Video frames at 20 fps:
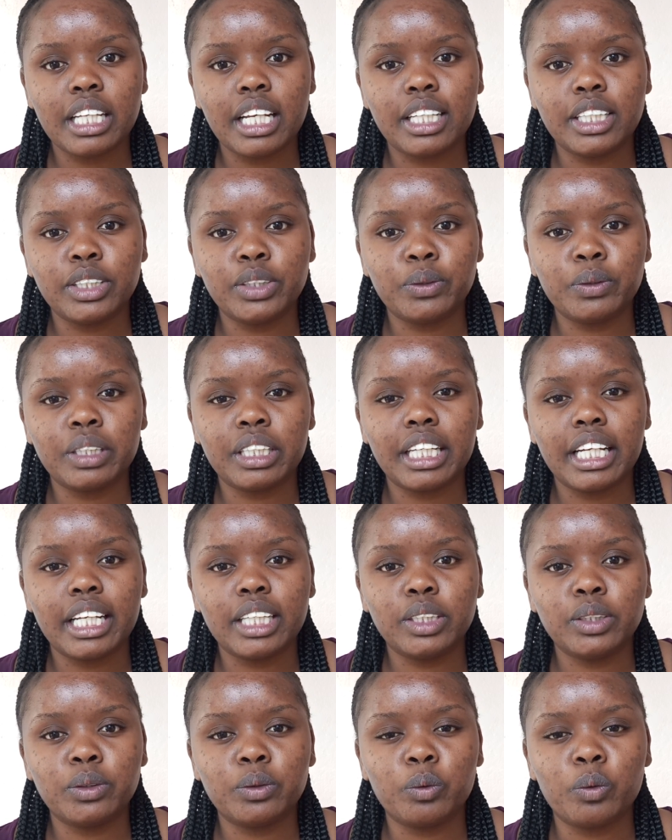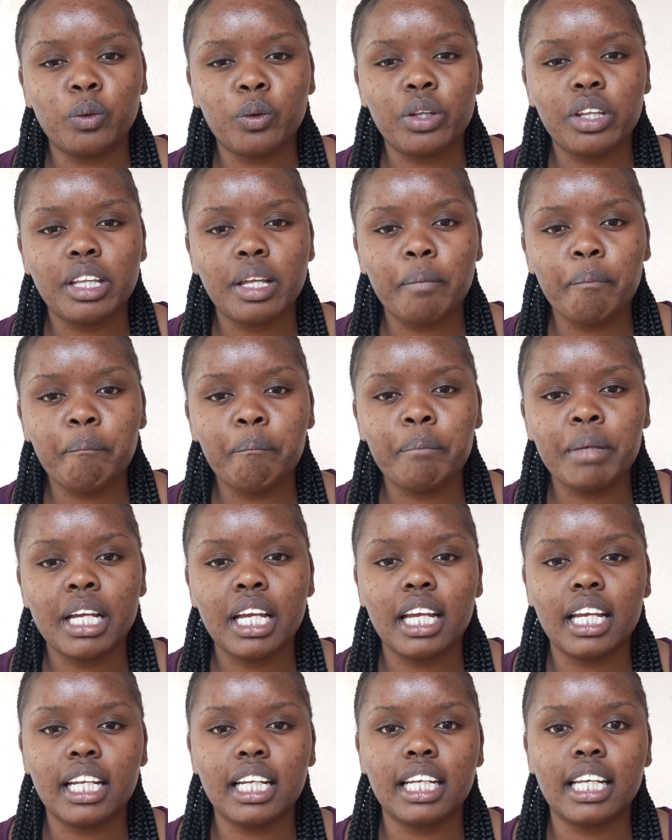and you will get to know them
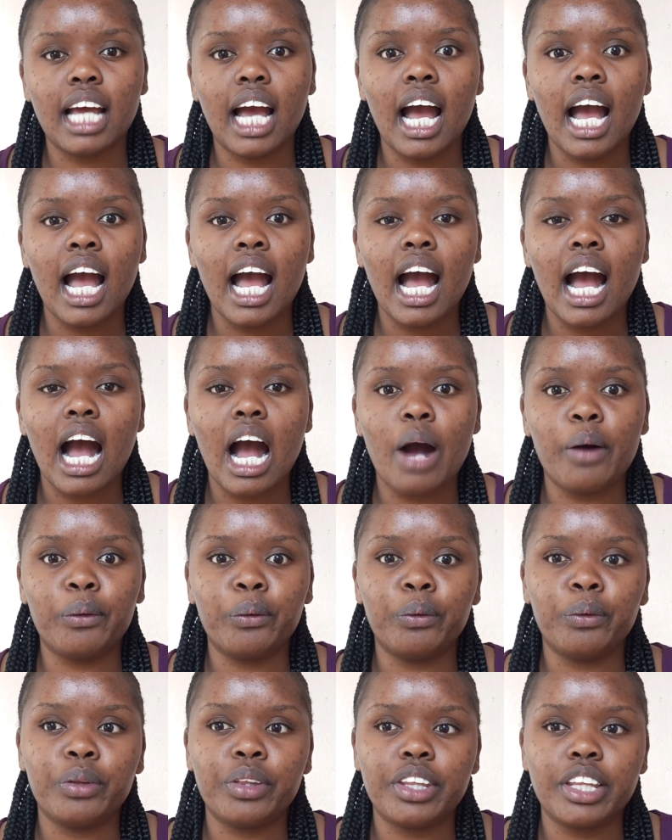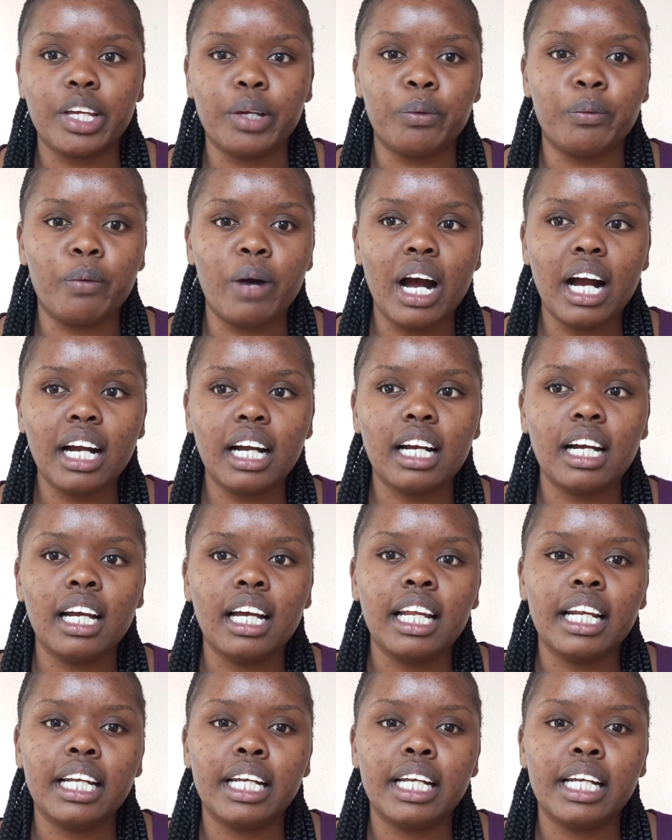and how they work.